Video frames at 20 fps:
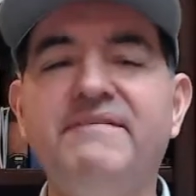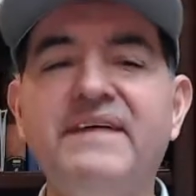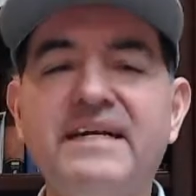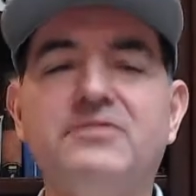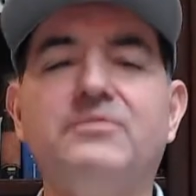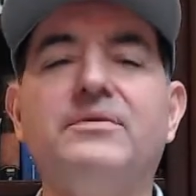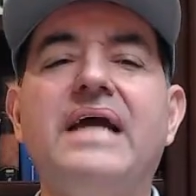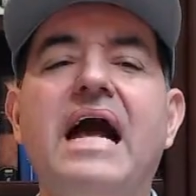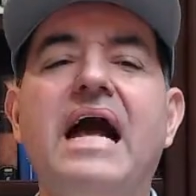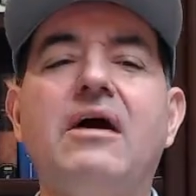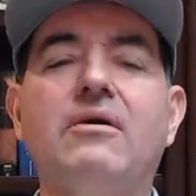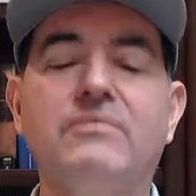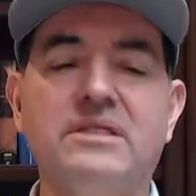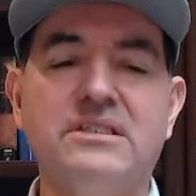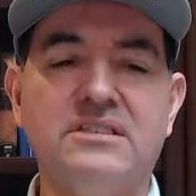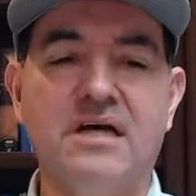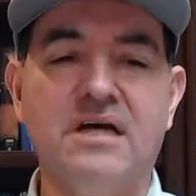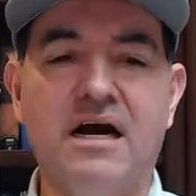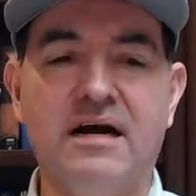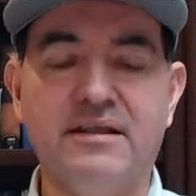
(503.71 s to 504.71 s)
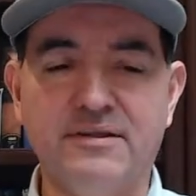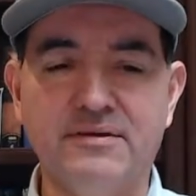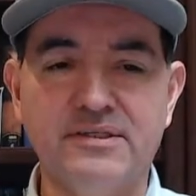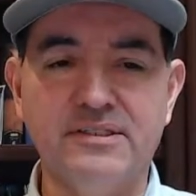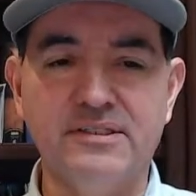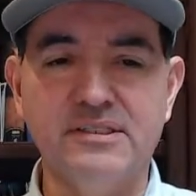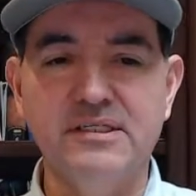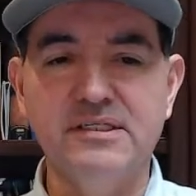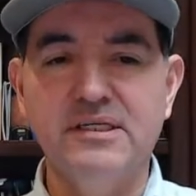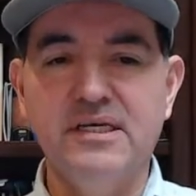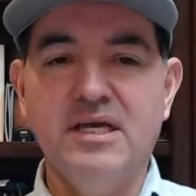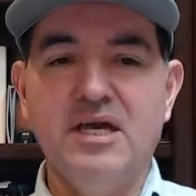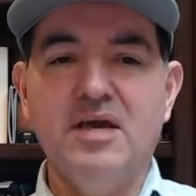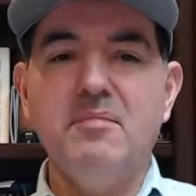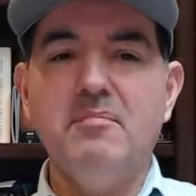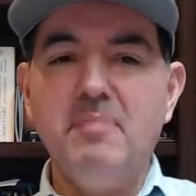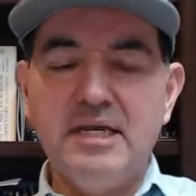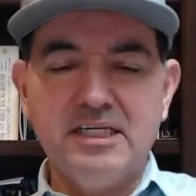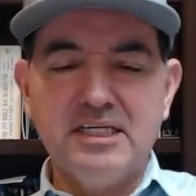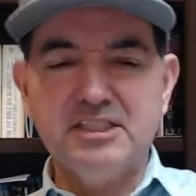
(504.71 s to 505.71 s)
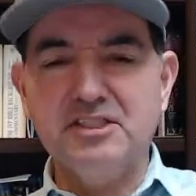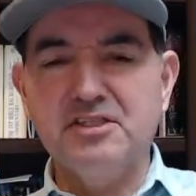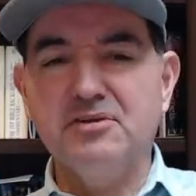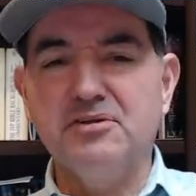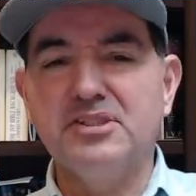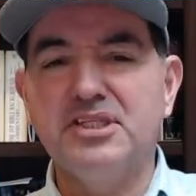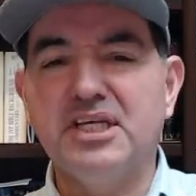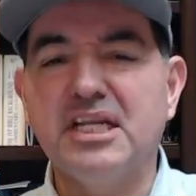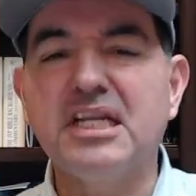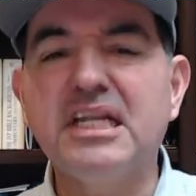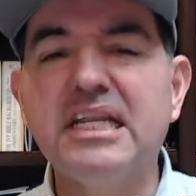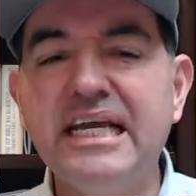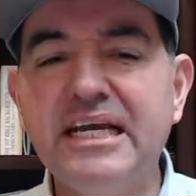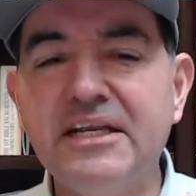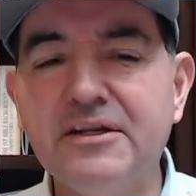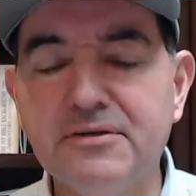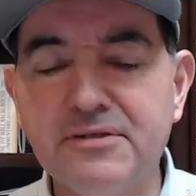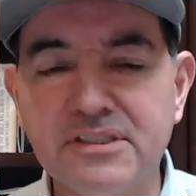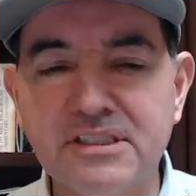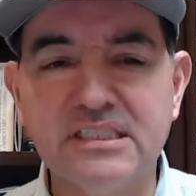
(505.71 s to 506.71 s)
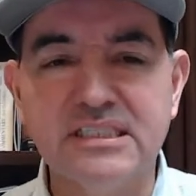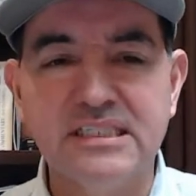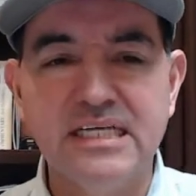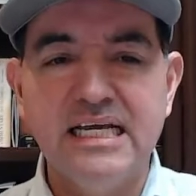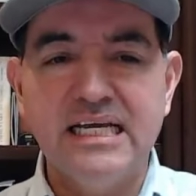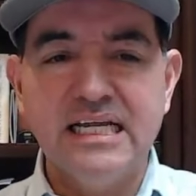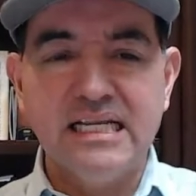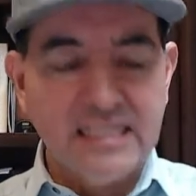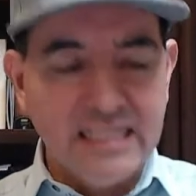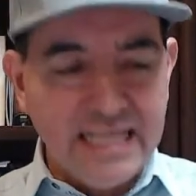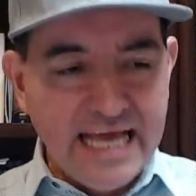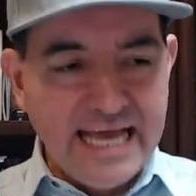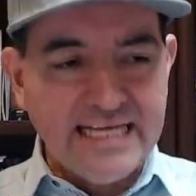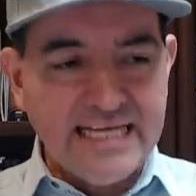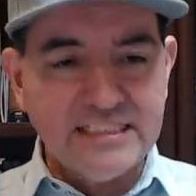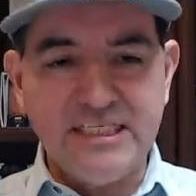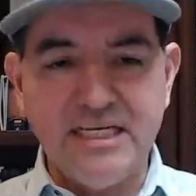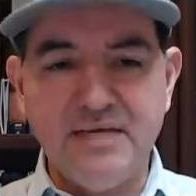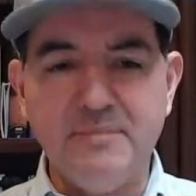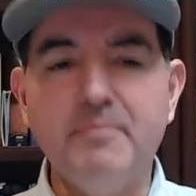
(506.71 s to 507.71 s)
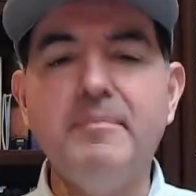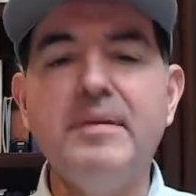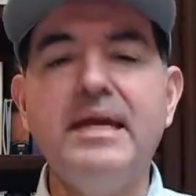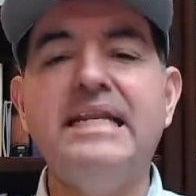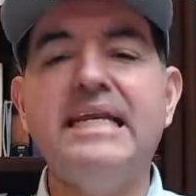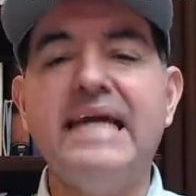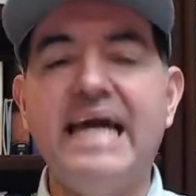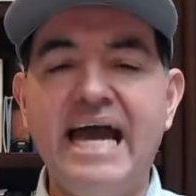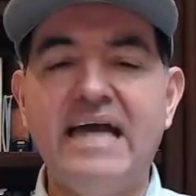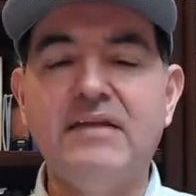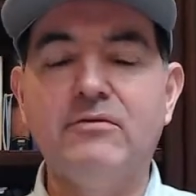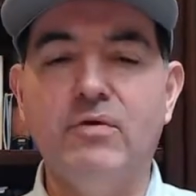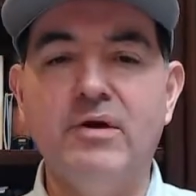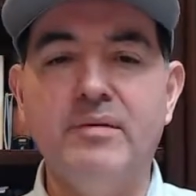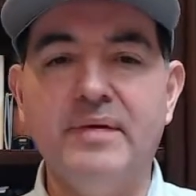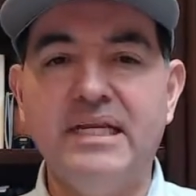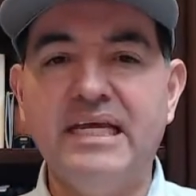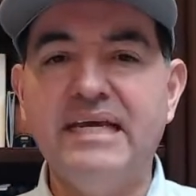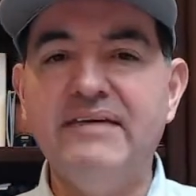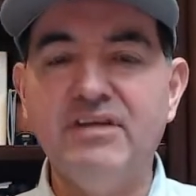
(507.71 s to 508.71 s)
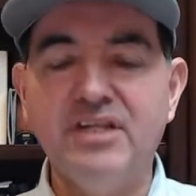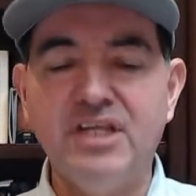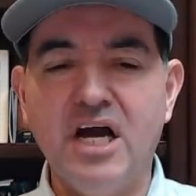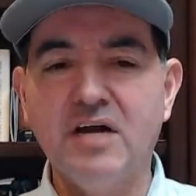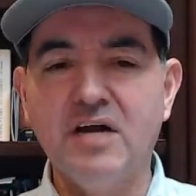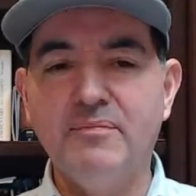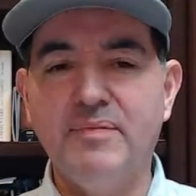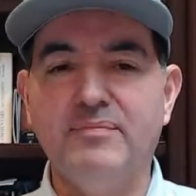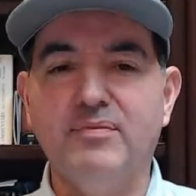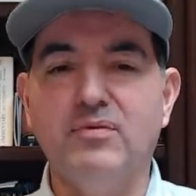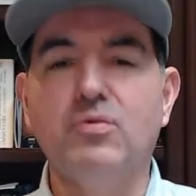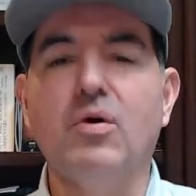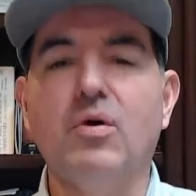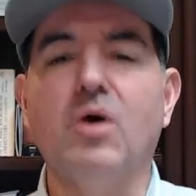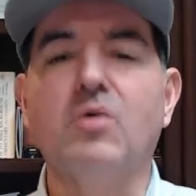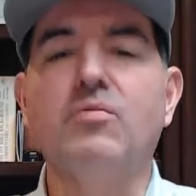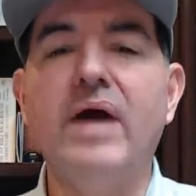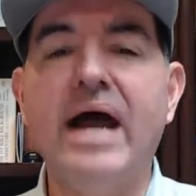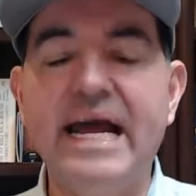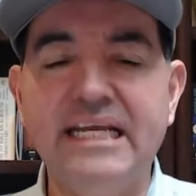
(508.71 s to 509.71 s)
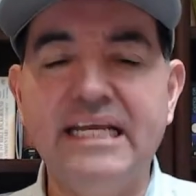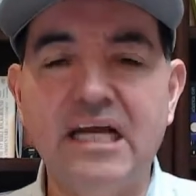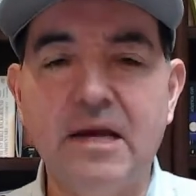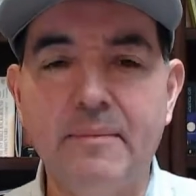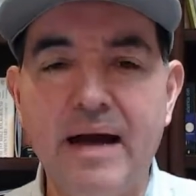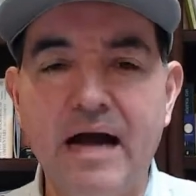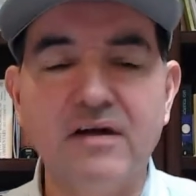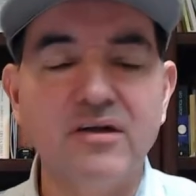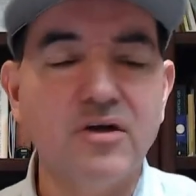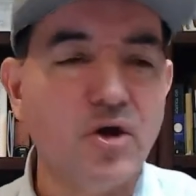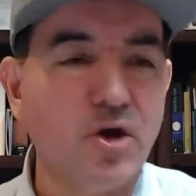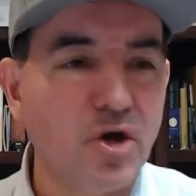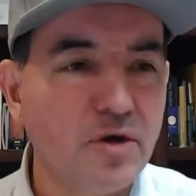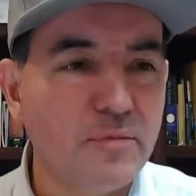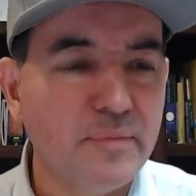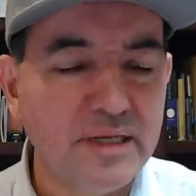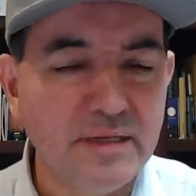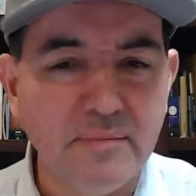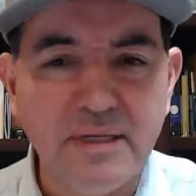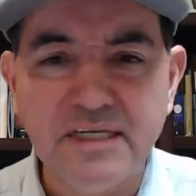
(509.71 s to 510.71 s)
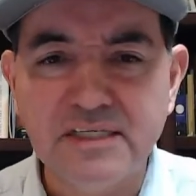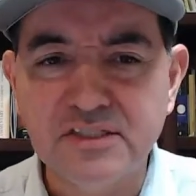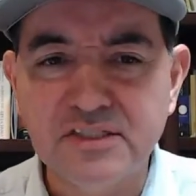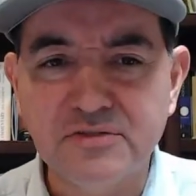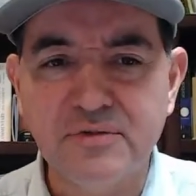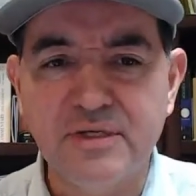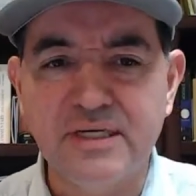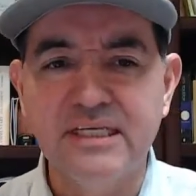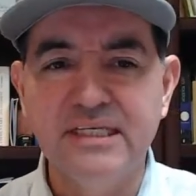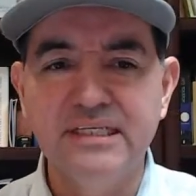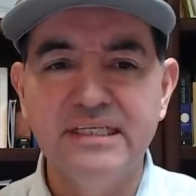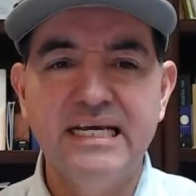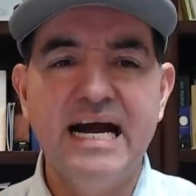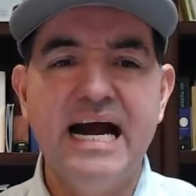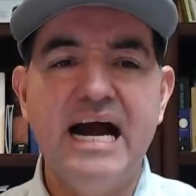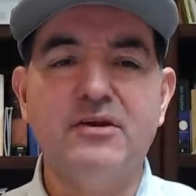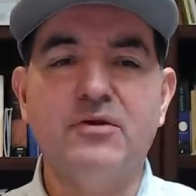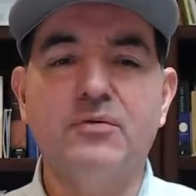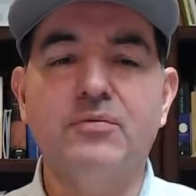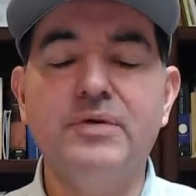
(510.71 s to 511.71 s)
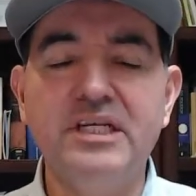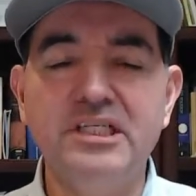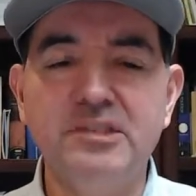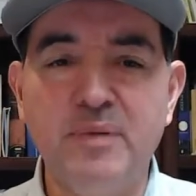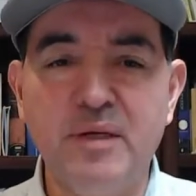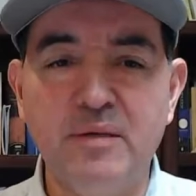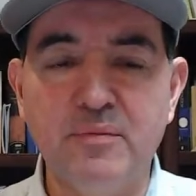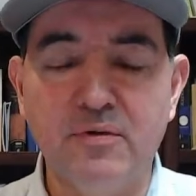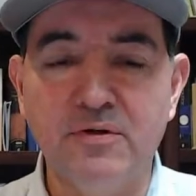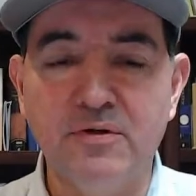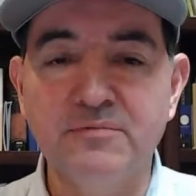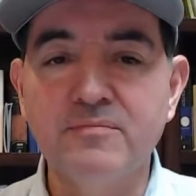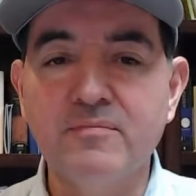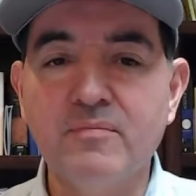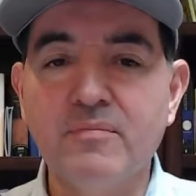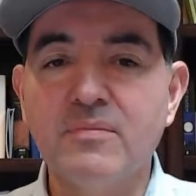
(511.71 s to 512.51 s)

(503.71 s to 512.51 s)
Victory Outreach authors, ministers and leaders, laity, men and women, even young people who are writing about urban ministry, how to reach people.